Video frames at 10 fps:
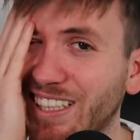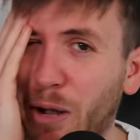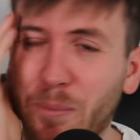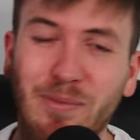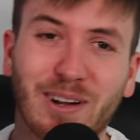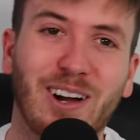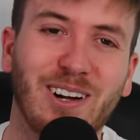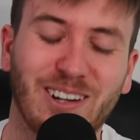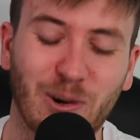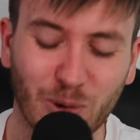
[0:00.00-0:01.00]

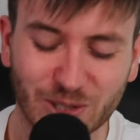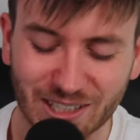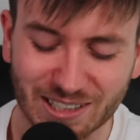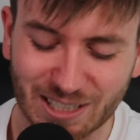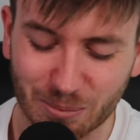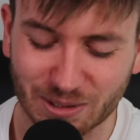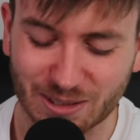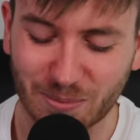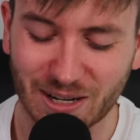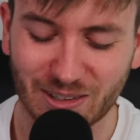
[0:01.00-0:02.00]
I wasn't going to tip us
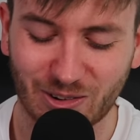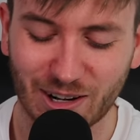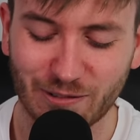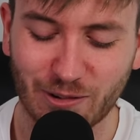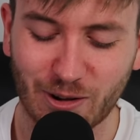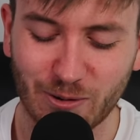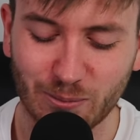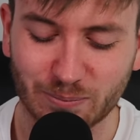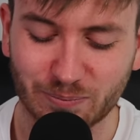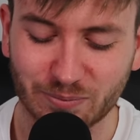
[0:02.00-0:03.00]
to make the grand
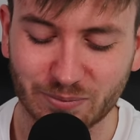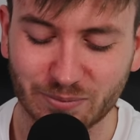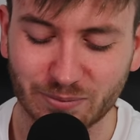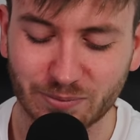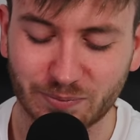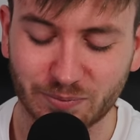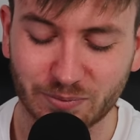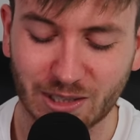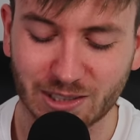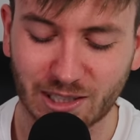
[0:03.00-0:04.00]
final
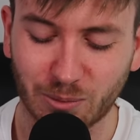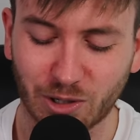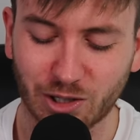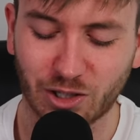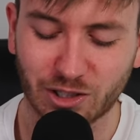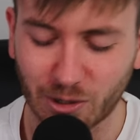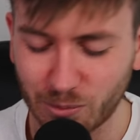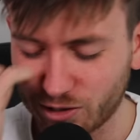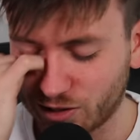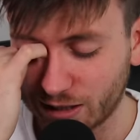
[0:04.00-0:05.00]
because I don't want
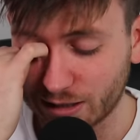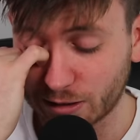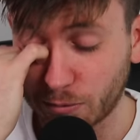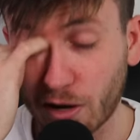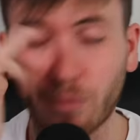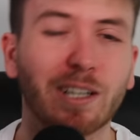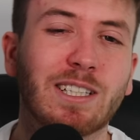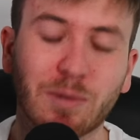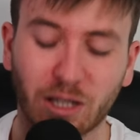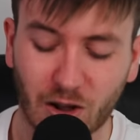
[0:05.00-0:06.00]
to jinx us. I'm going to
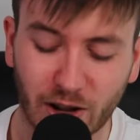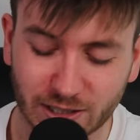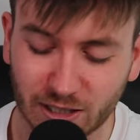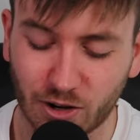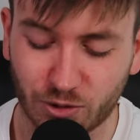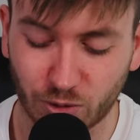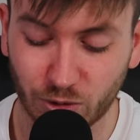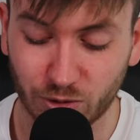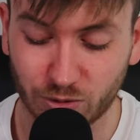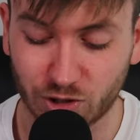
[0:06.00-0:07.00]
tip the Lions to go
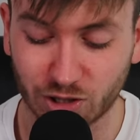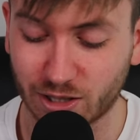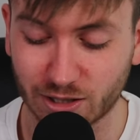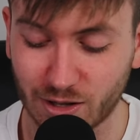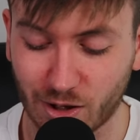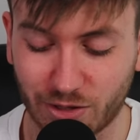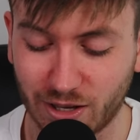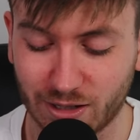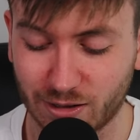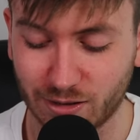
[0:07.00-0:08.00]
through just because I
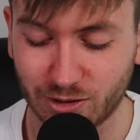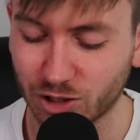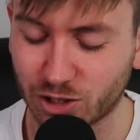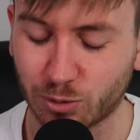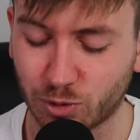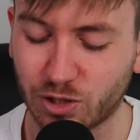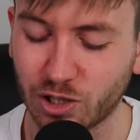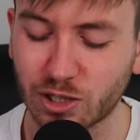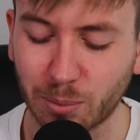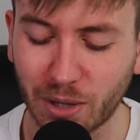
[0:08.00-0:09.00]
think
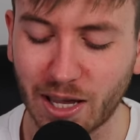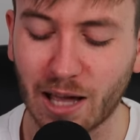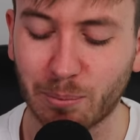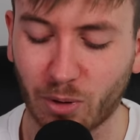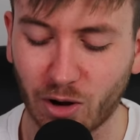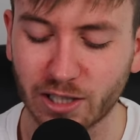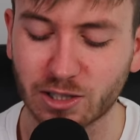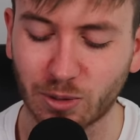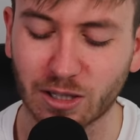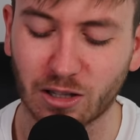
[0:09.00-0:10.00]
just to be unbiased,
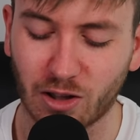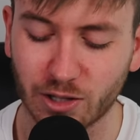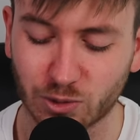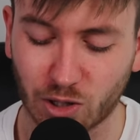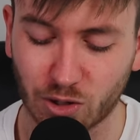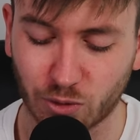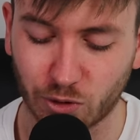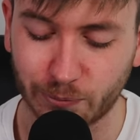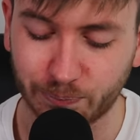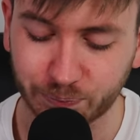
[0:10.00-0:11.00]
I reckon the Lions will go through